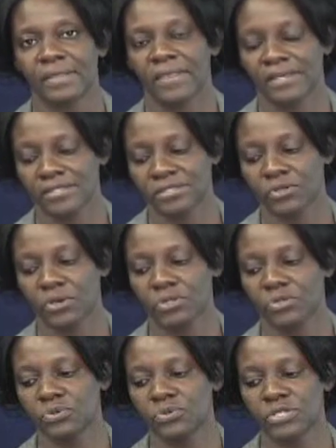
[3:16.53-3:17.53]
that is
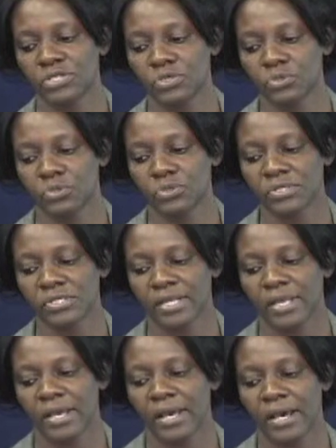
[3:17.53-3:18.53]
going to reduce
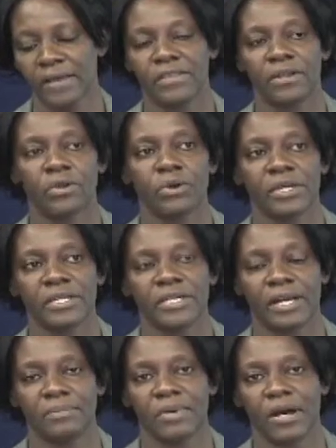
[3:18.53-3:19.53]
the
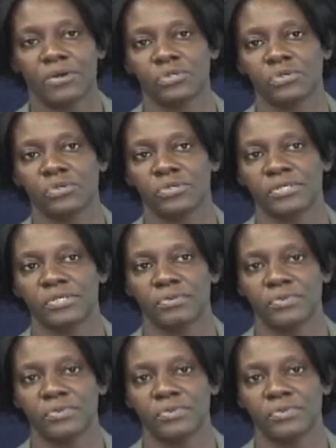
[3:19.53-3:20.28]
low-income households.